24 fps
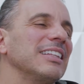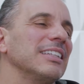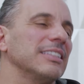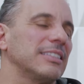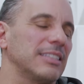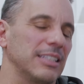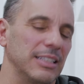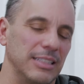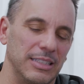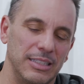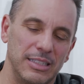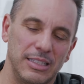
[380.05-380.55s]

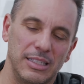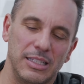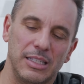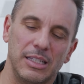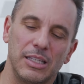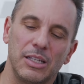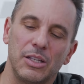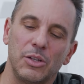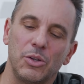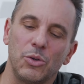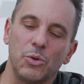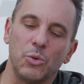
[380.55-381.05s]

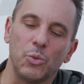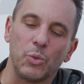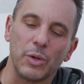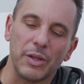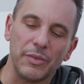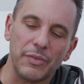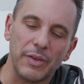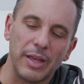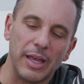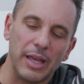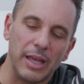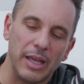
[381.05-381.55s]
Listen,
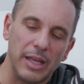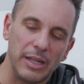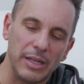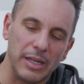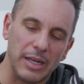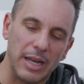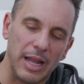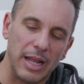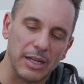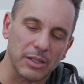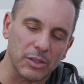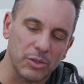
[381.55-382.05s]
we've had
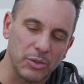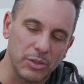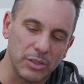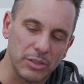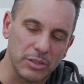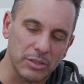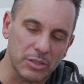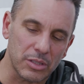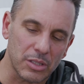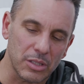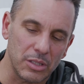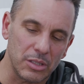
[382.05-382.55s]
an ongoing
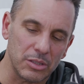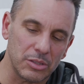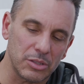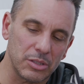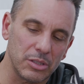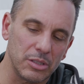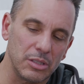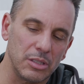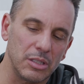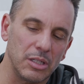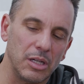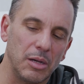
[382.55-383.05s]

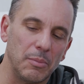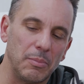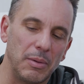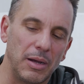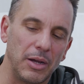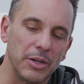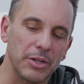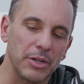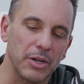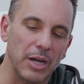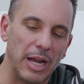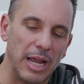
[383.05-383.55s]
discussion
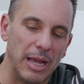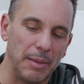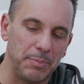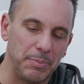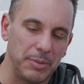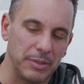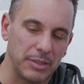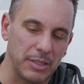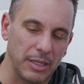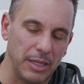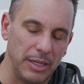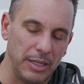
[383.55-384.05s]
about your
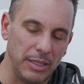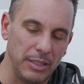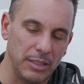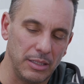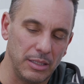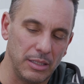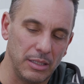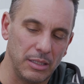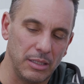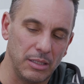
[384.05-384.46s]
appetite.